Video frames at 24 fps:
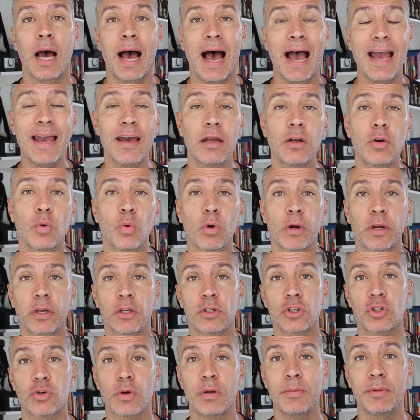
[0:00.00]
I had to work
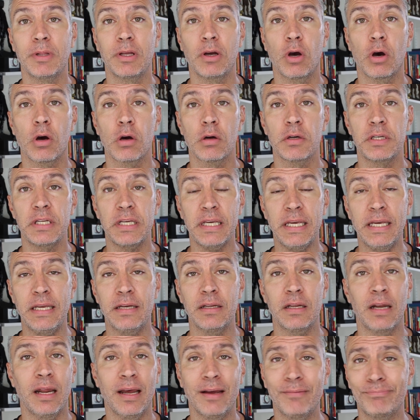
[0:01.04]
extremely hard to
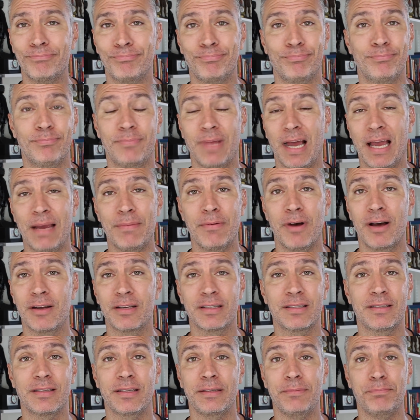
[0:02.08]
eat and I, I
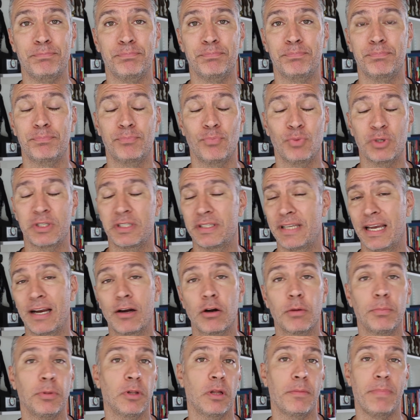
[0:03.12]
honestly was
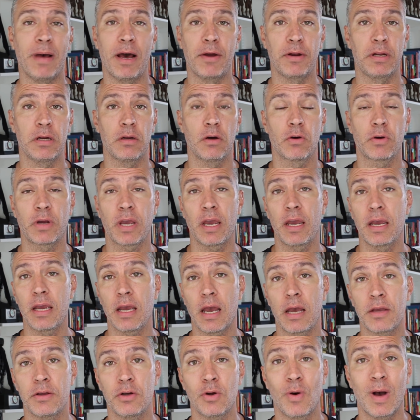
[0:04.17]
terrible about it,
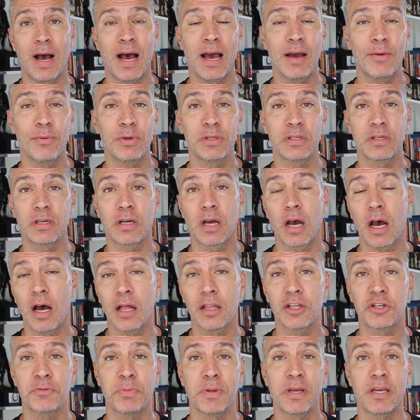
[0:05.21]
okay? You know, I was in
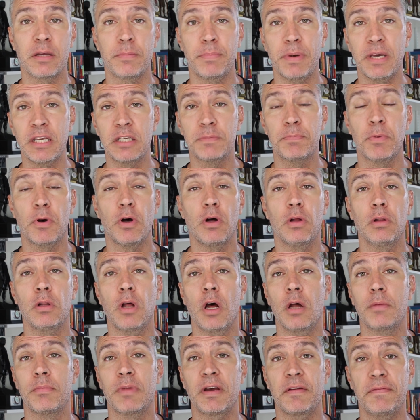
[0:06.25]
college playing baseball
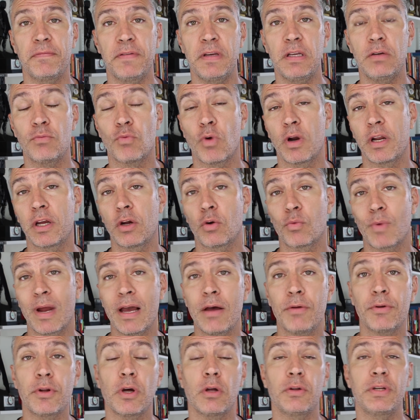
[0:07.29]
on my feet running
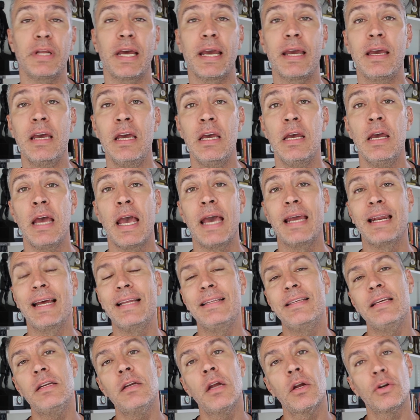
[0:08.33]
around all day and I
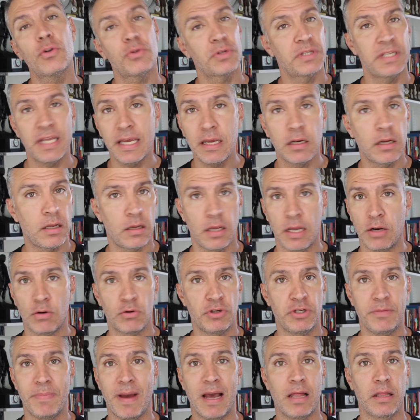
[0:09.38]
didn't understand
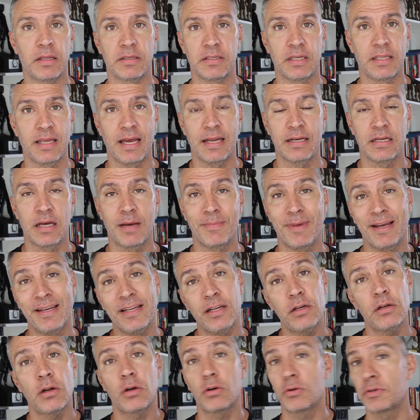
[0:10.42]
energy balance at that time. I
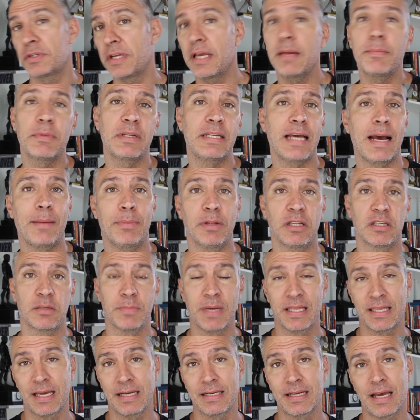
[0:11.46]
didn't understand
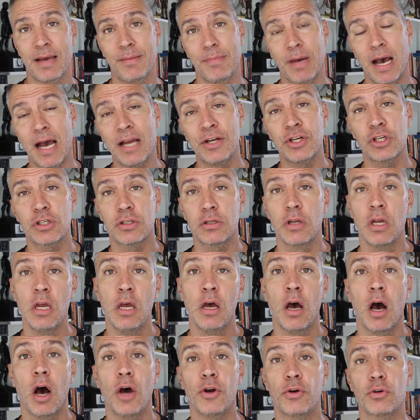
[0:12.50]
metabolism at that time. I just
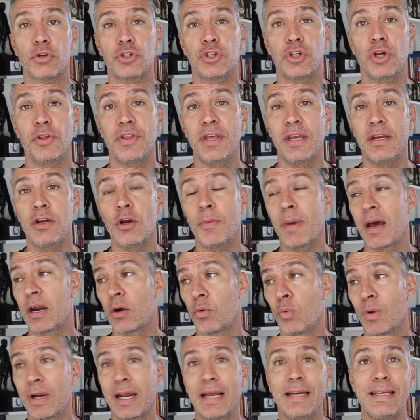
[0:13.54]
understood that no
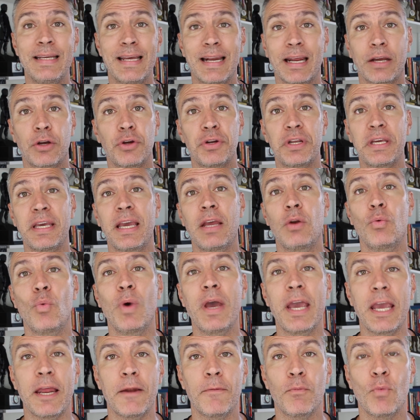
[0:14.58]
matter what I did, I couldn't gain
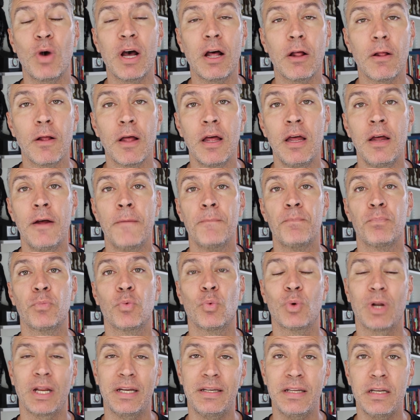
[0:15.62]
weight. Well,
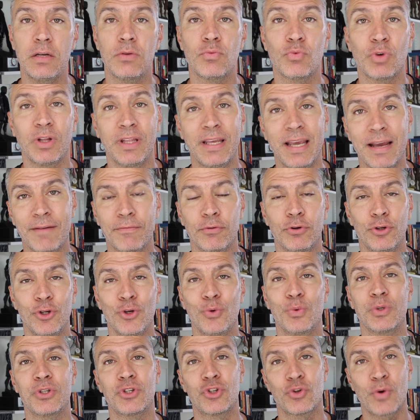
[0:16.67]
what I didn't really ever
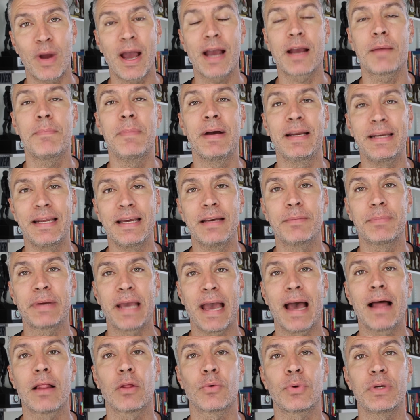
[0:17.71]
do was track my damn
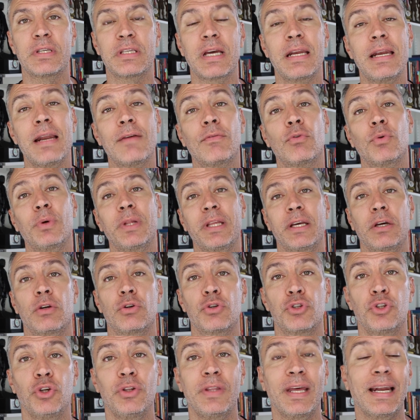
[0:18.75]
calories. I never really
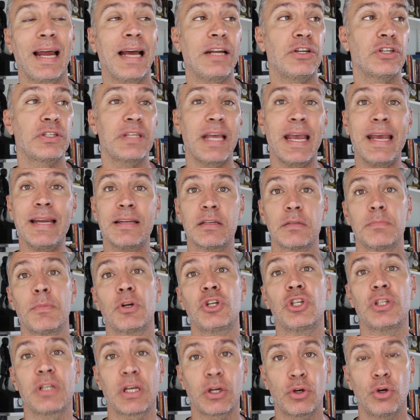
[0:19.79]
understood that. I just ate as
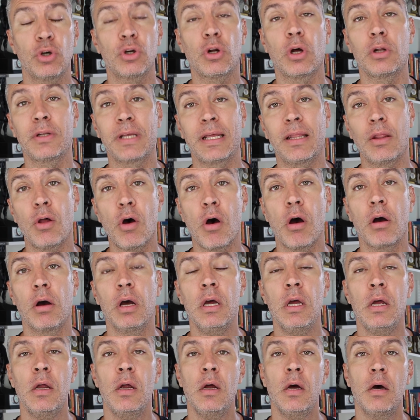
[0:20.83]
much as I could all day
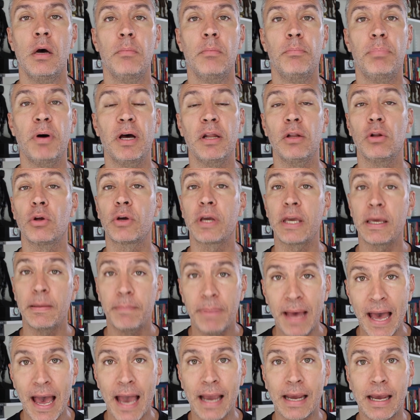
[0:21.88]
long. But
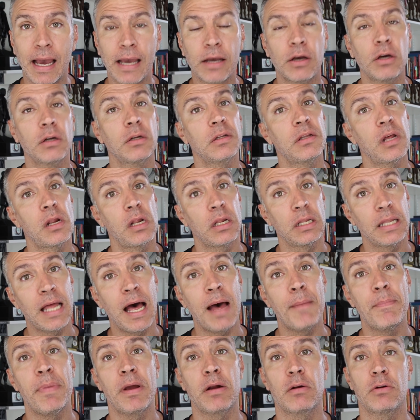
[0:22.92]
looking back, I could have done a
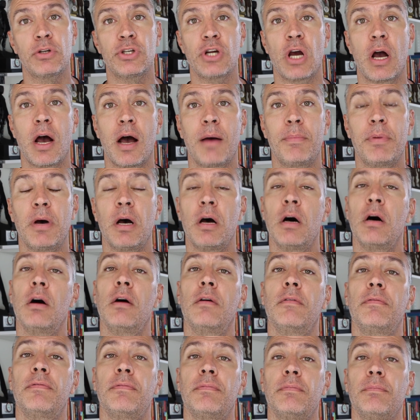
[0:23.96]
lot better job
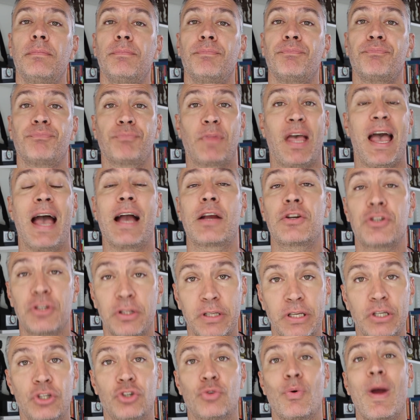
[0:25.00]
of
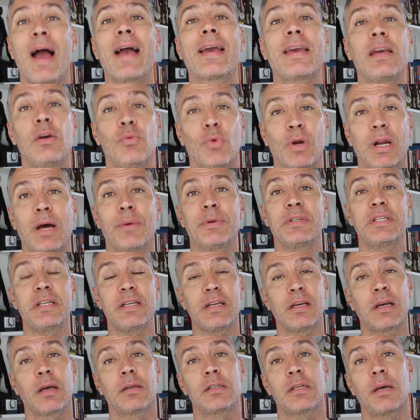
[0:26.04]
actually tracking what I was
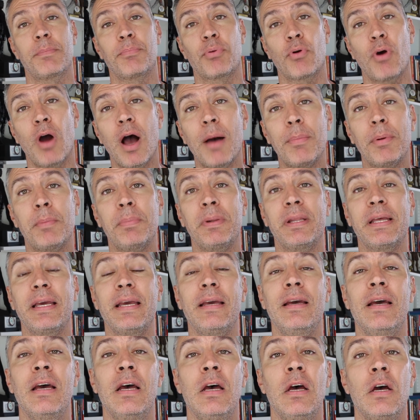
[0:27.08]
eating because I
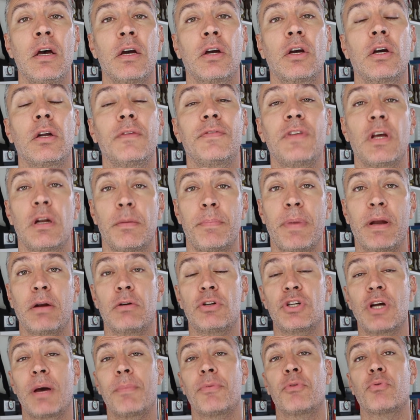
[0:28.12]
probably could have done a
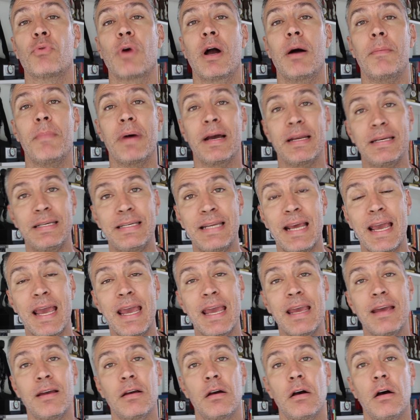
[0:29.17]
better job throughout my
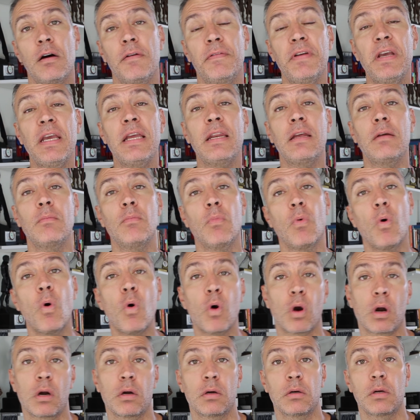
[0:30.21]
day of eating
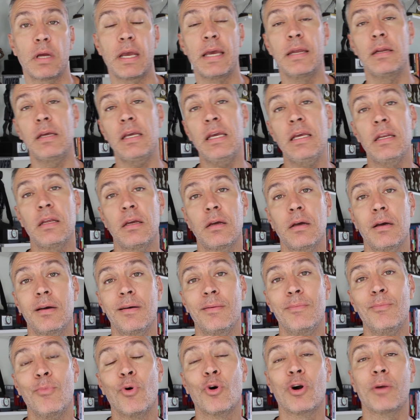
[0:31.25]
more and
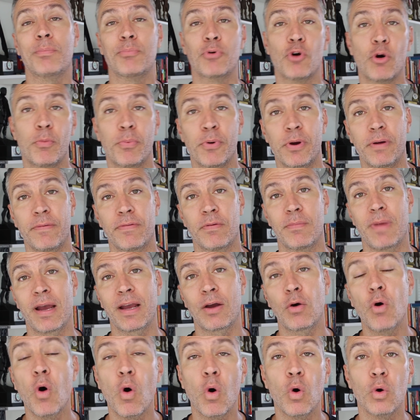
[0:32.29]
eating more appropriate for
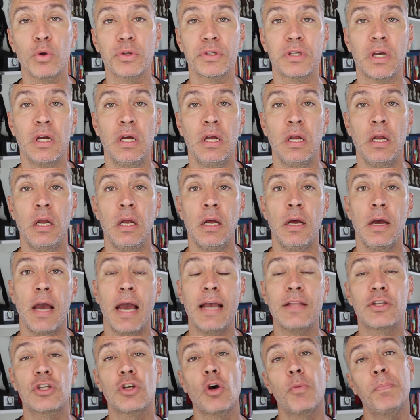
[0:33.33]
my goals.
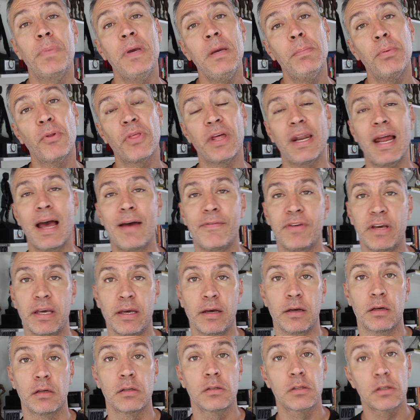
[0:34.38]
And so people that have
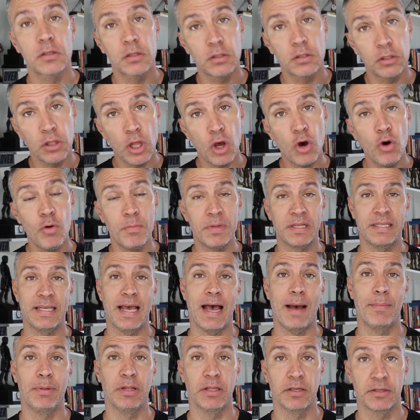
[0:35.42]
a slow
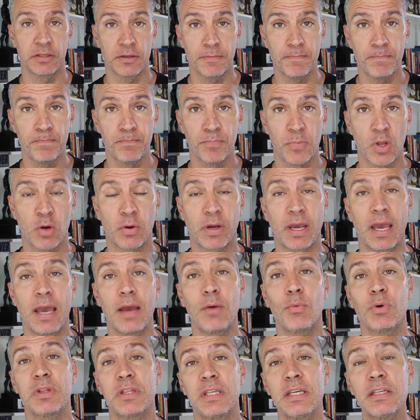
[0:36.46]
metabolism,
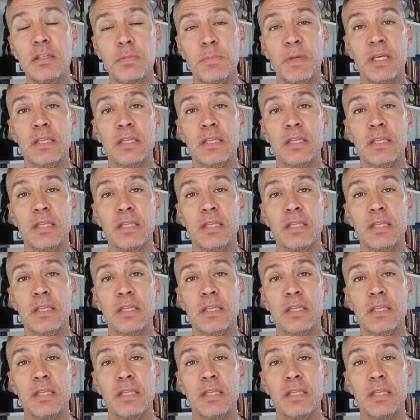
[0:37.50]
okay, what this